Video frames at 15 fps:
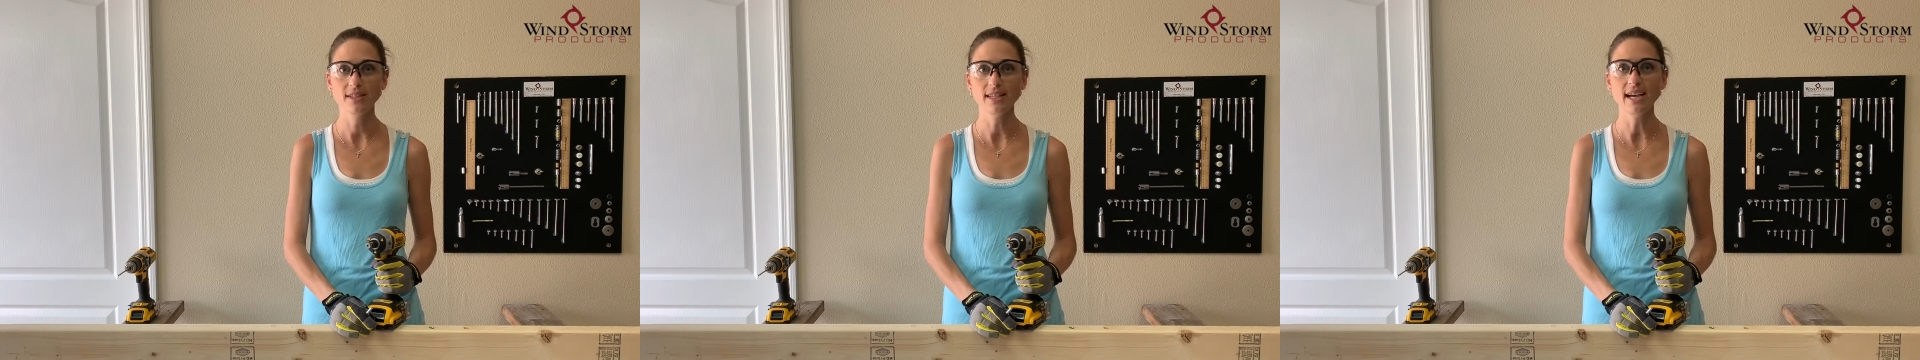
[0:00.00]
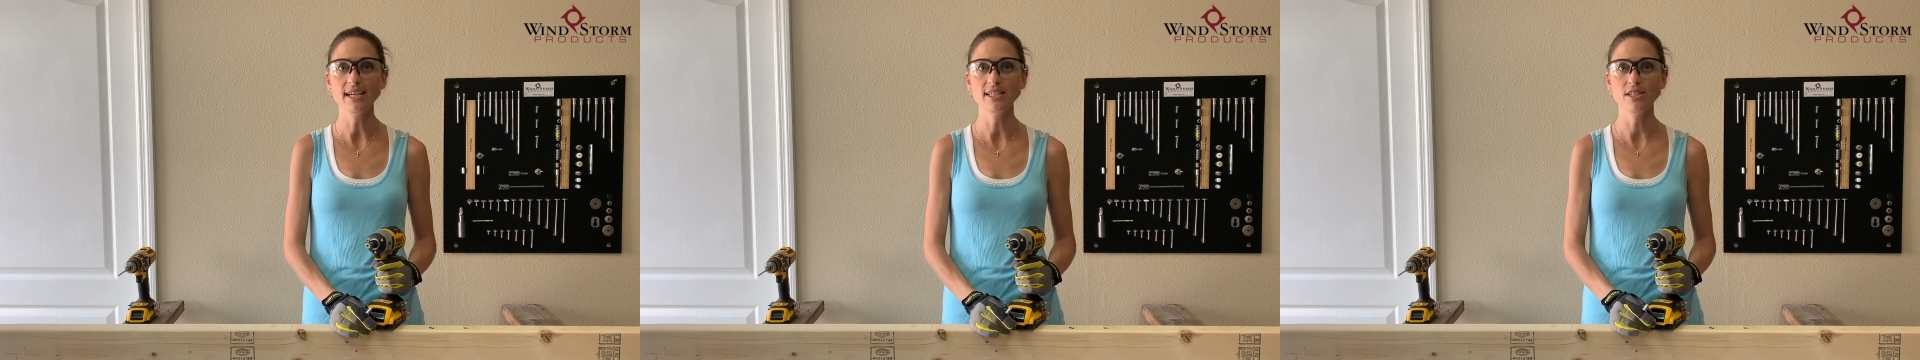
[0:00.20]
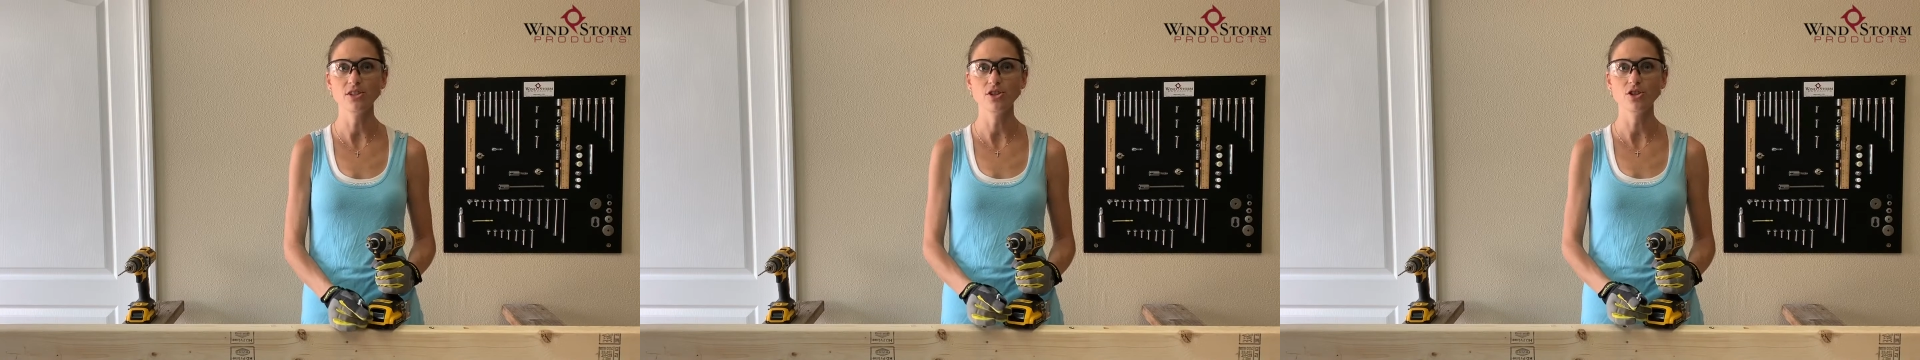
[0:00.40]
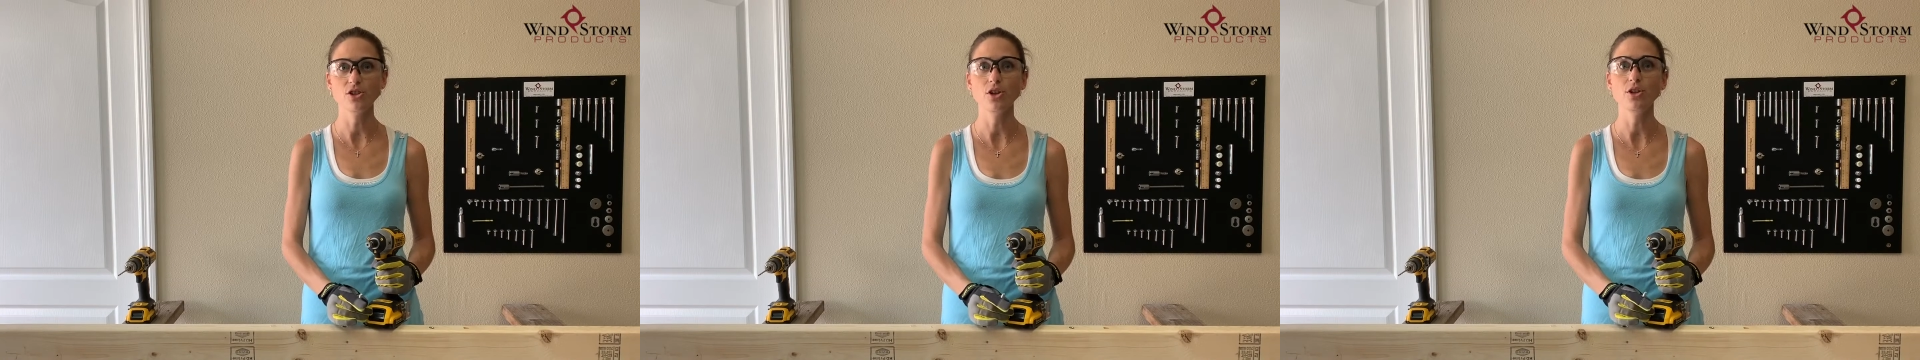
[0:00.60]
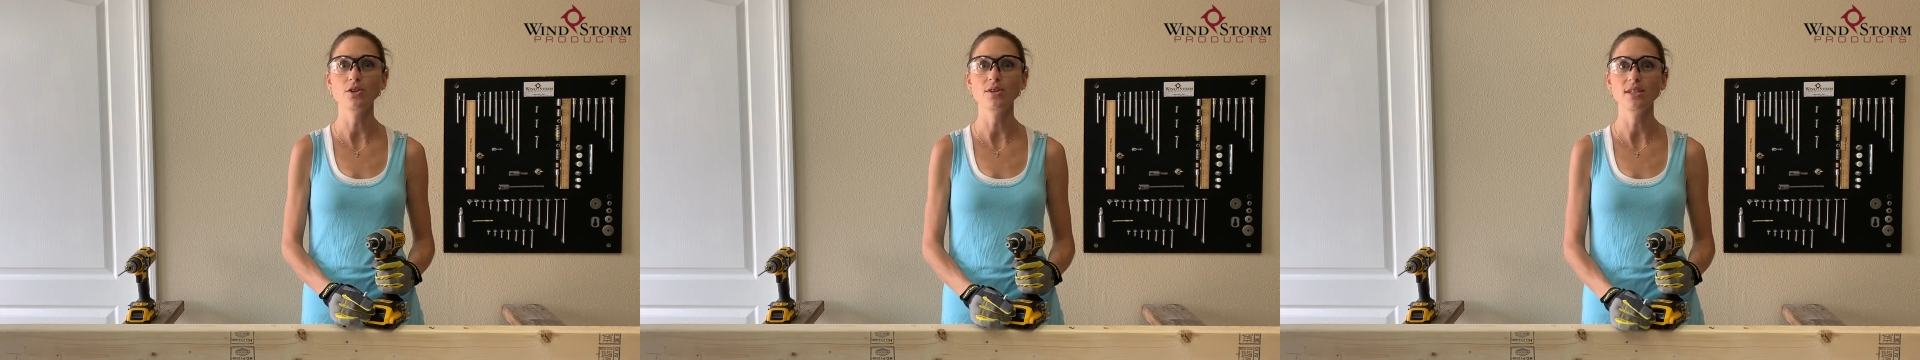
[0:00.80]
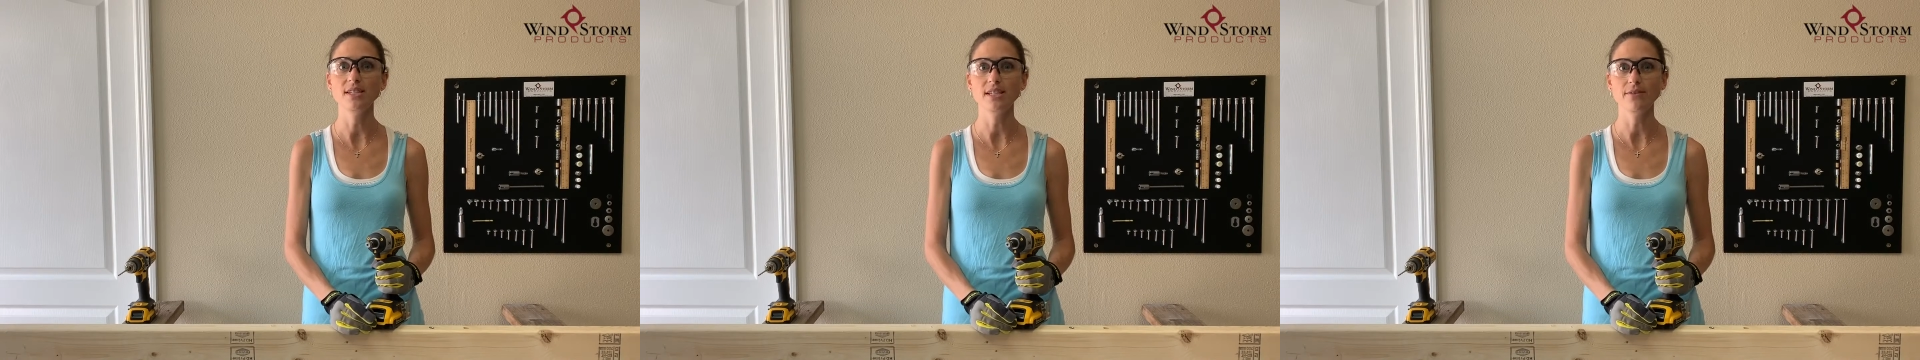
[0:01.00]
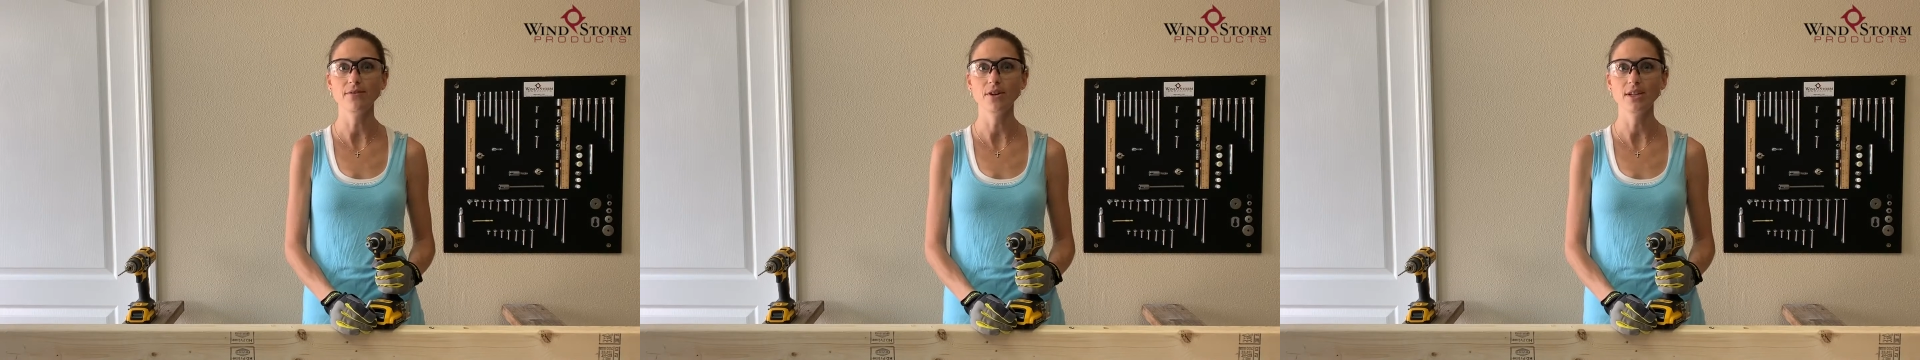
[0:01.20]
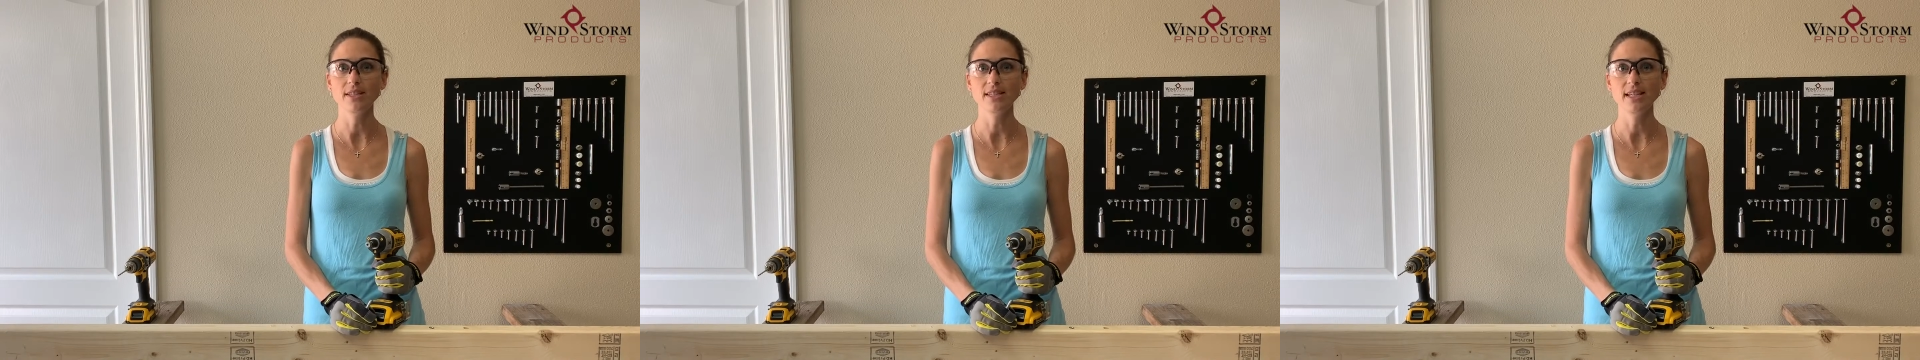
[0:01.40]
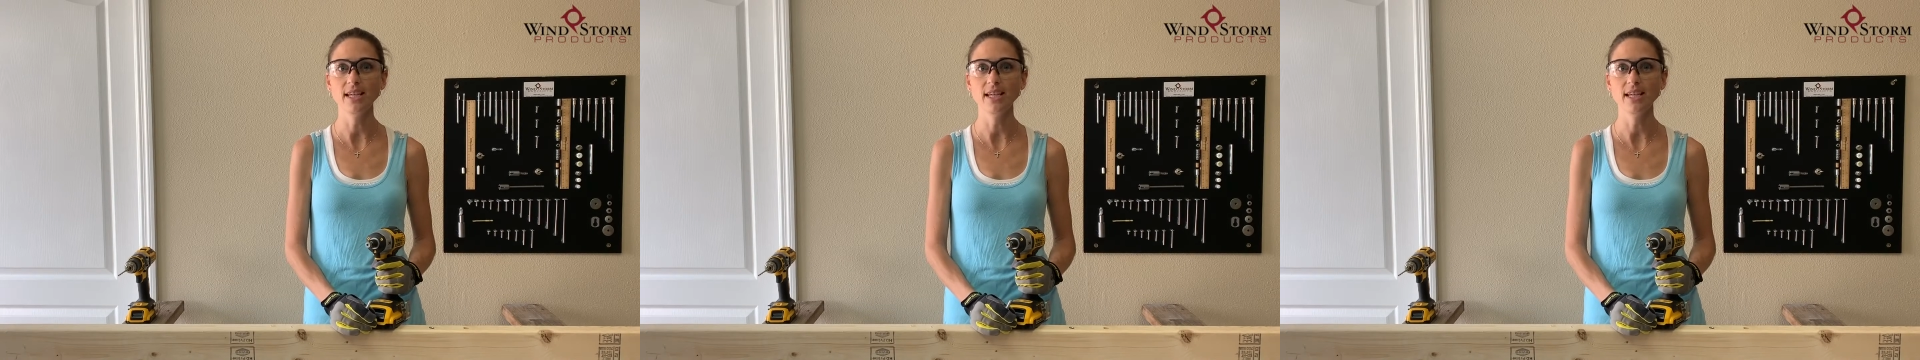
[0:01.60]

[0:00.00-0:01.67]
sizes to show you the difference